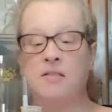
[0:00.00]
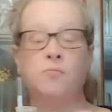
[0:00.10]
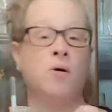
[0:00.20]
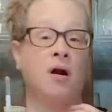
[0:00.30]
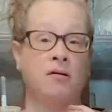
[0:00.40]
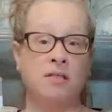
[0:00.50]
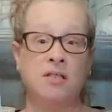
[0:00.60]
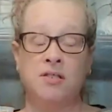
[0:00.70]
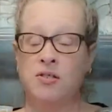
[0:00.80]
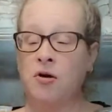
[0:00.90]
is what our
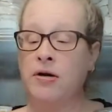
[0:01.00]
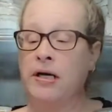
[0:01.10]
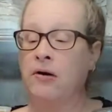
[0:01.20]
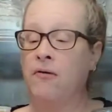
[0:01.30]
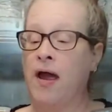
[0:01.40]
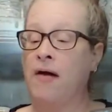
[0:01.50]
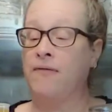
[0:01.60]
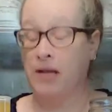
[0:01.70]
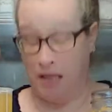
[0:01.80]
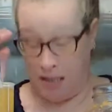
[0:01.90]
starting gravity